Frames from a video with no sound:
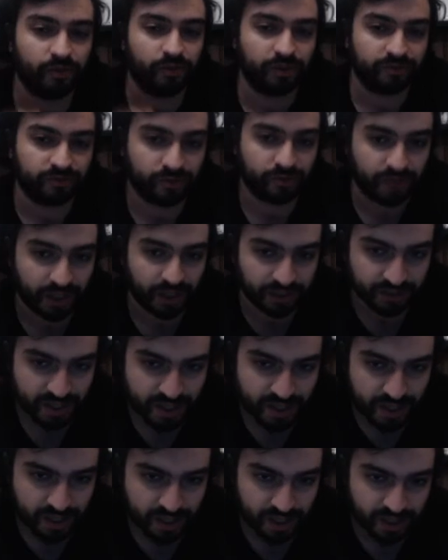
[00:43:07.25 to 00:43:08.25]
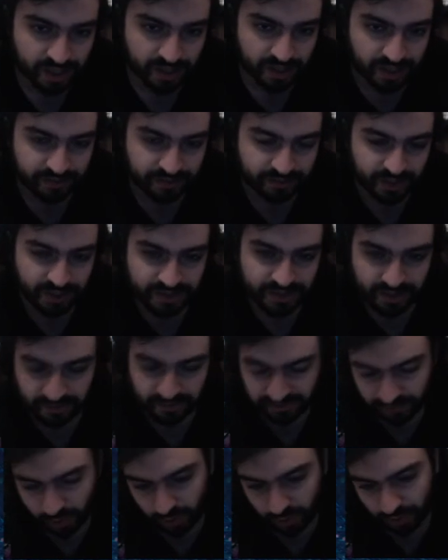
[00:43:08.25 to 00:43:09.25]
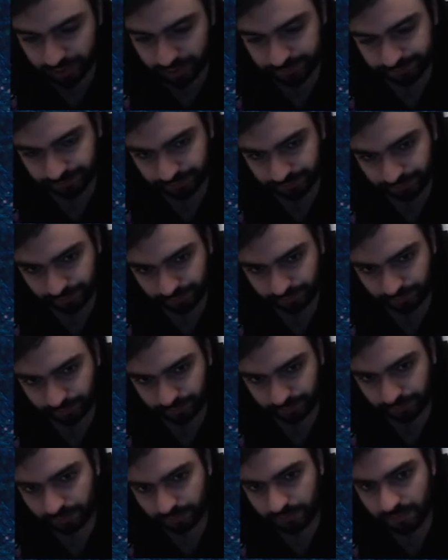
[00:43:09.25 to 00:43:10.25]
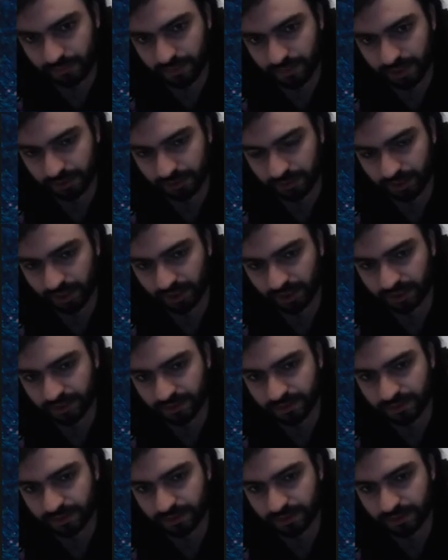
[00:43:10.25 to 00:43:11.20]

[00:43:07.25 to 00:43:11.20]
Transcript: for that. Here f takes e4, takes,